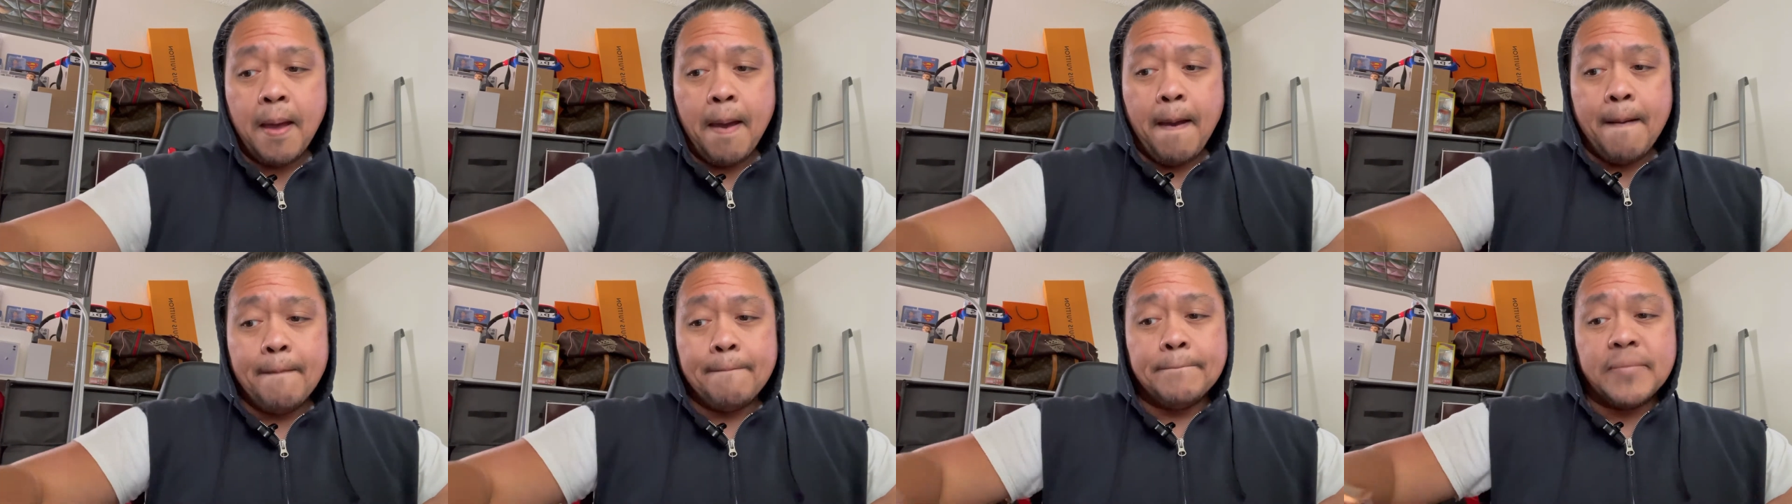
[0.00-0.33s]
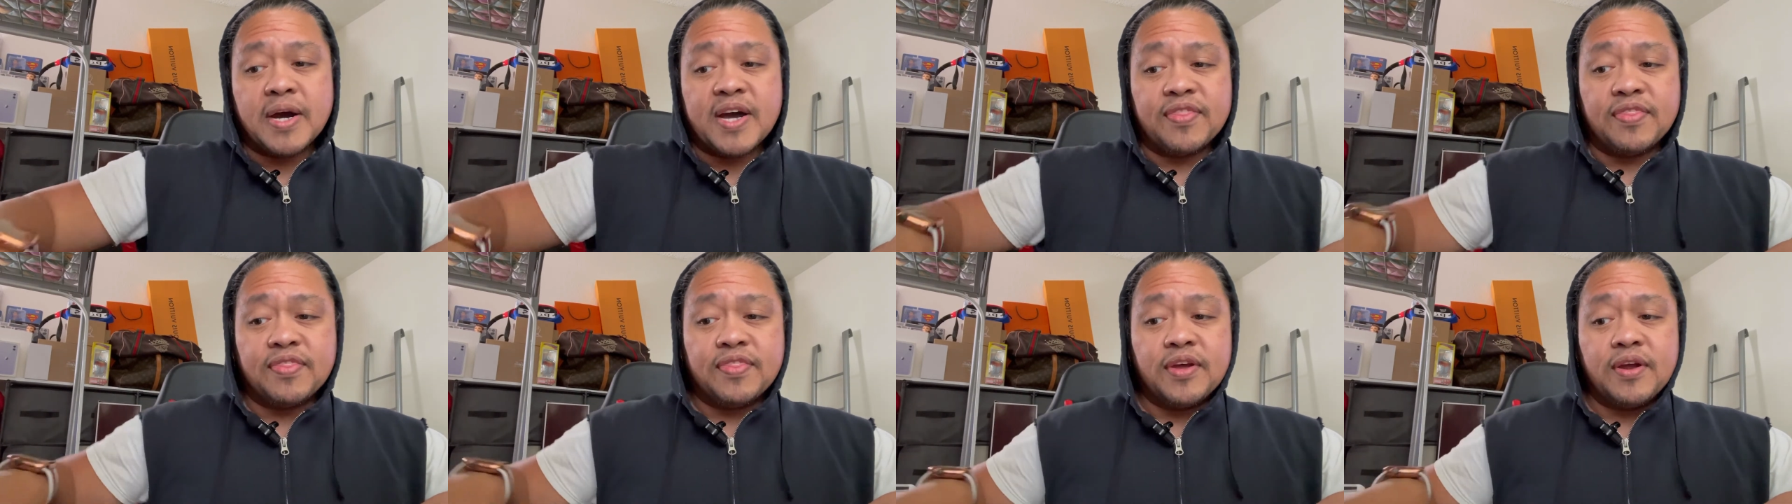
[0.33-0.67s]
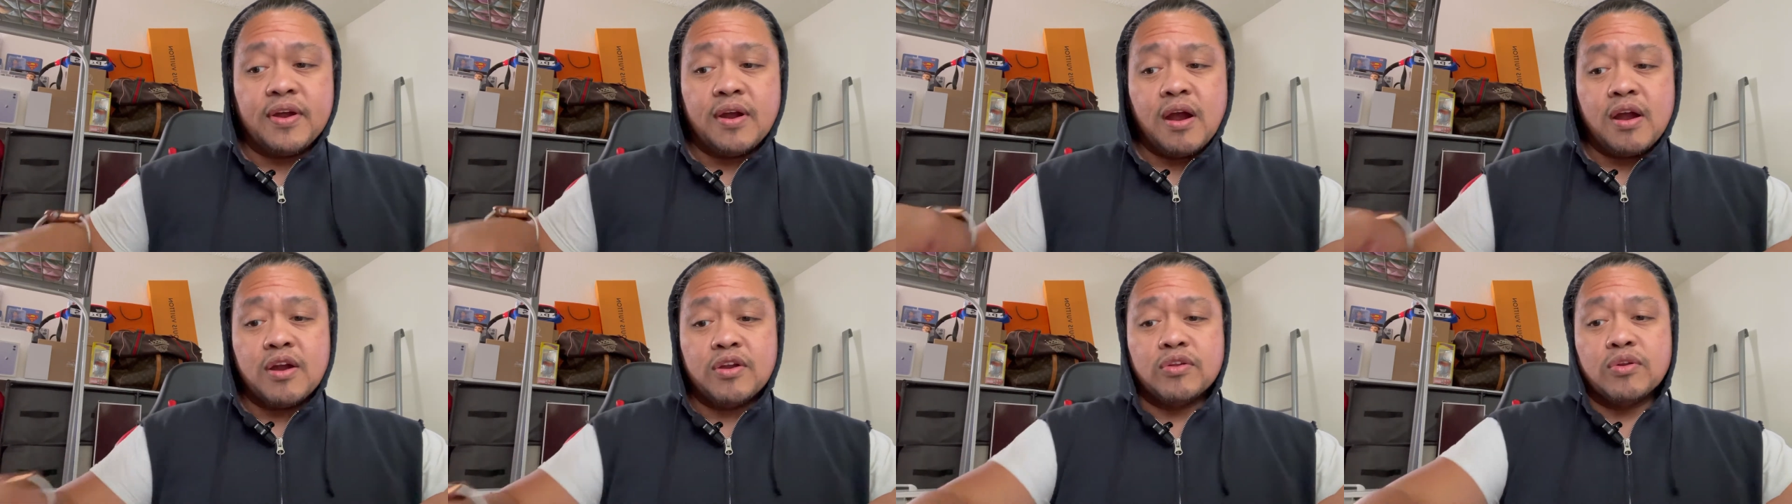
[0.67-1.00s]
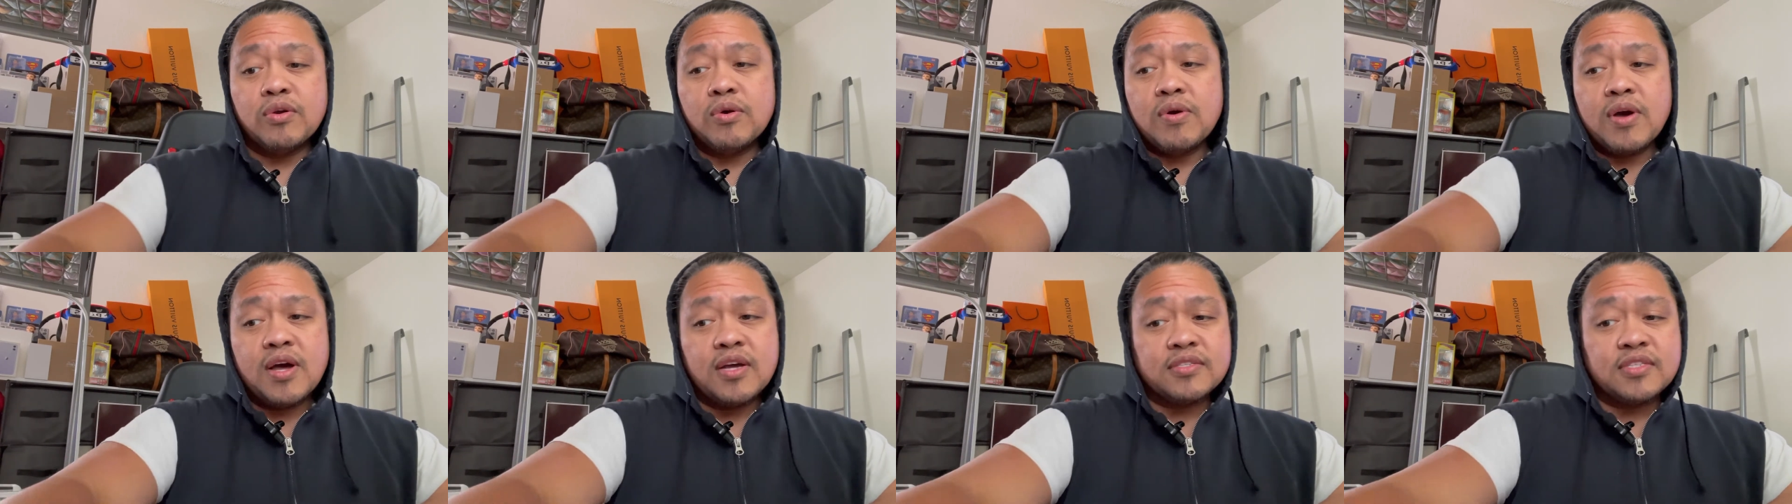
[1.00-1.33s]
but there are
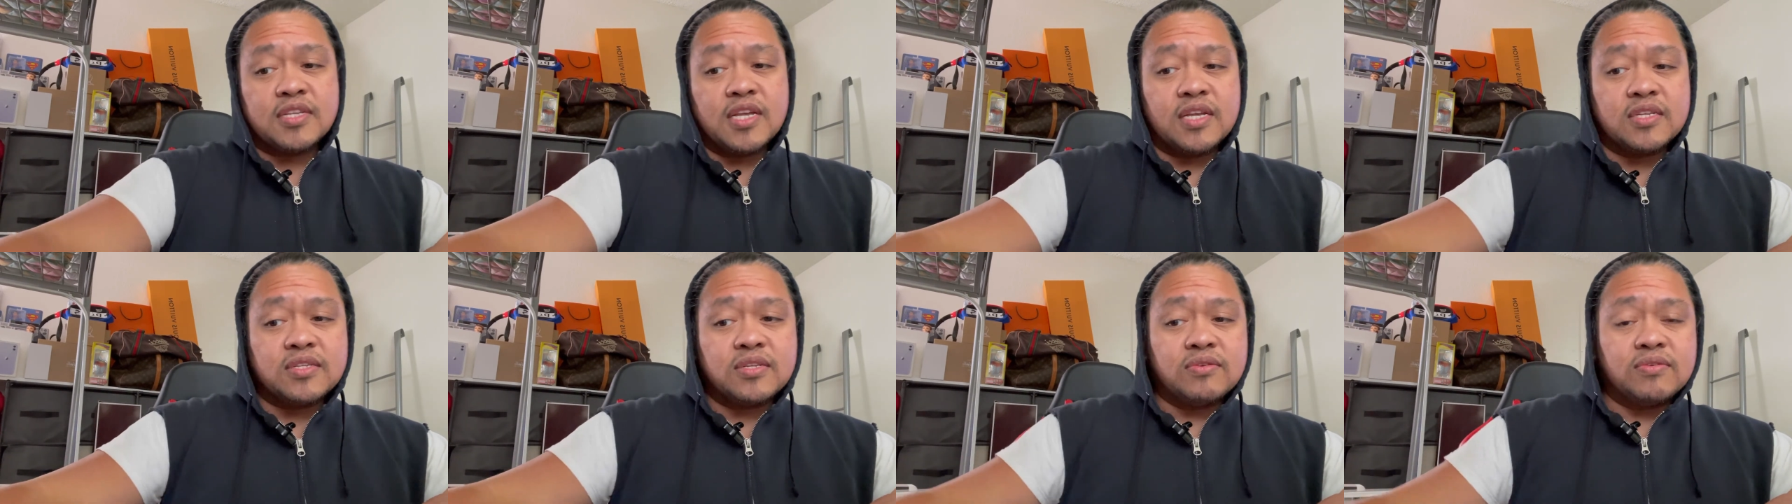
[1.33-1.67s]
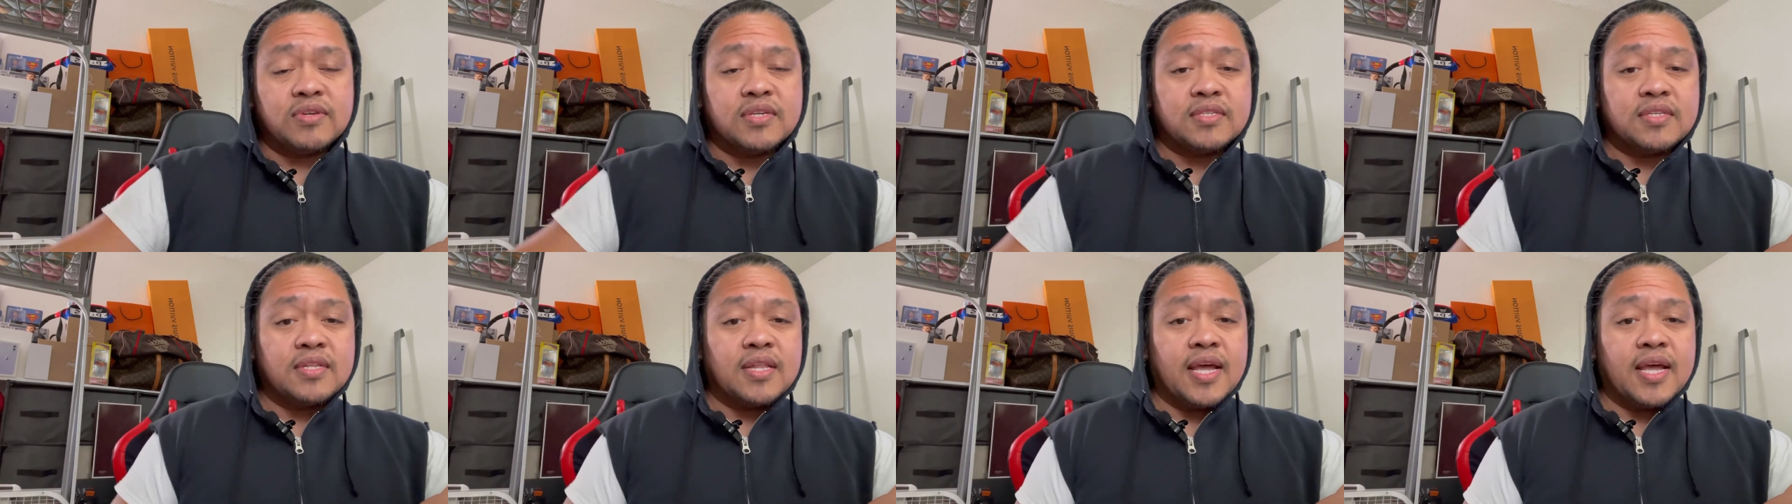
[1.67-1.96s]
no accessories,